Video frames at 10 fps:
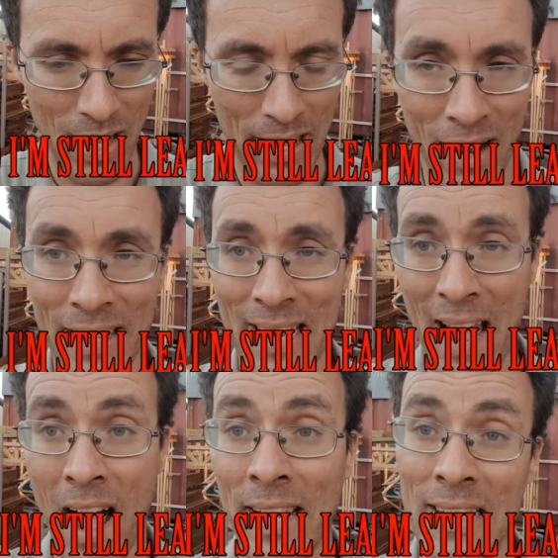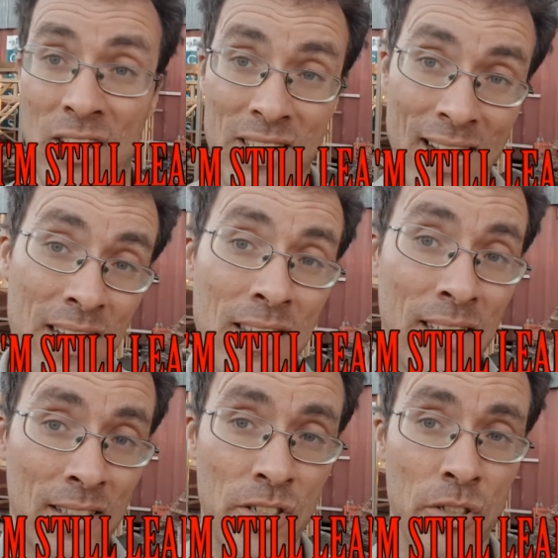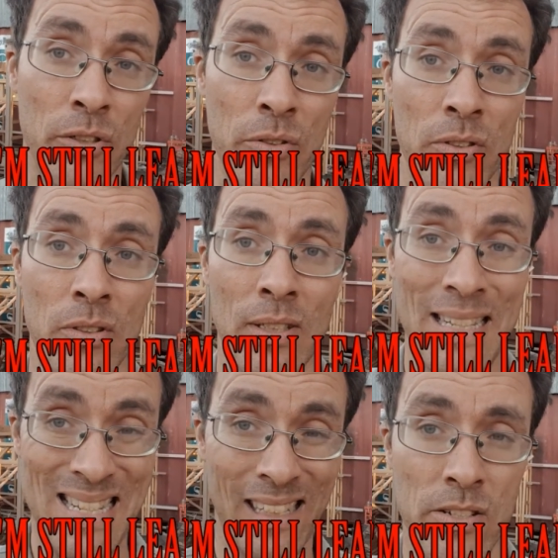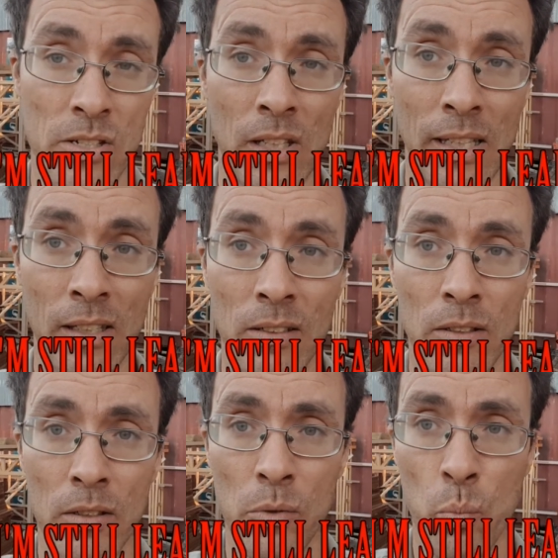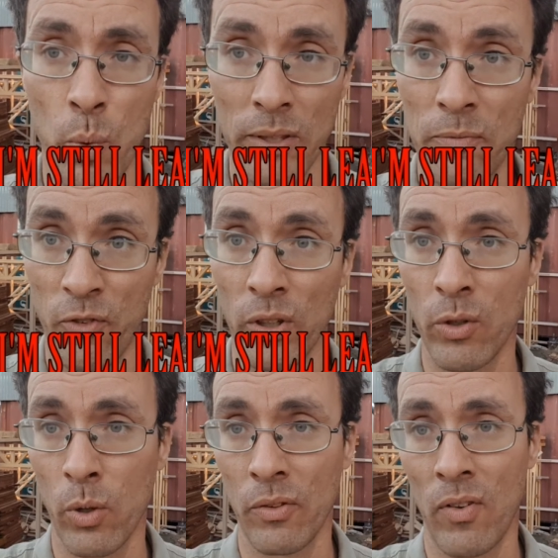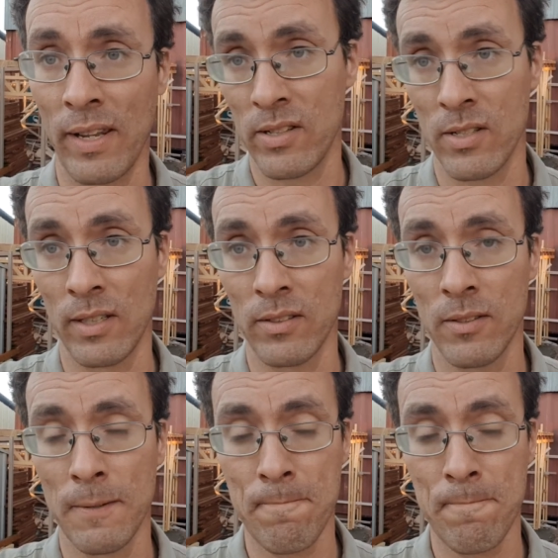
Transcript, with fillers: and I can, I can discuss these issues intelligently with fully qualified engineers